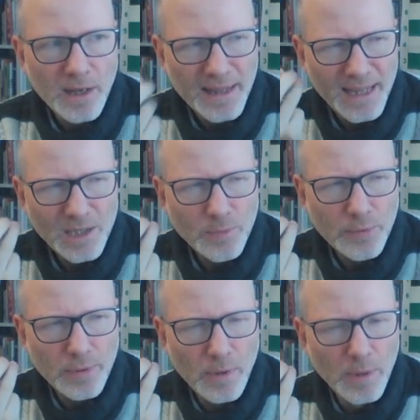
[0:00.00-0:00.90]
That's
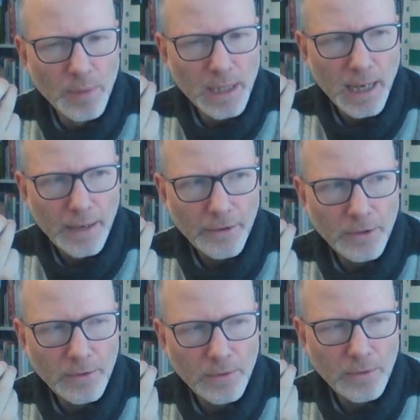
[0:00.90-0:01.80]
probably how
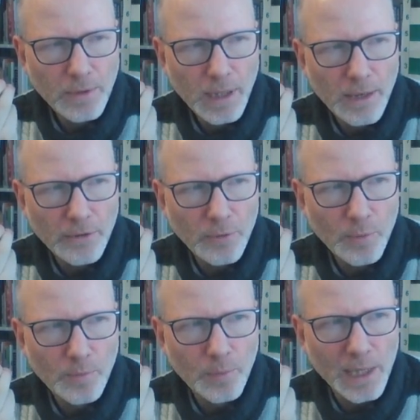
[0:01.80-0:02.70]
you
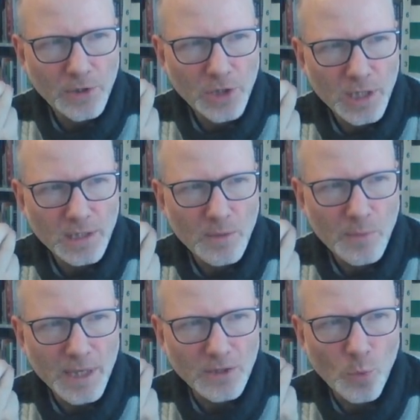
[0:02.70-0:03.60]
play chess the
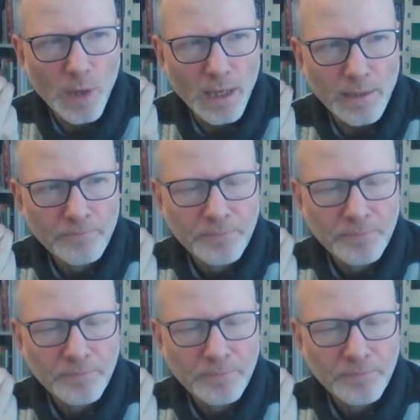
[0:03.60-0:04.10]
best way.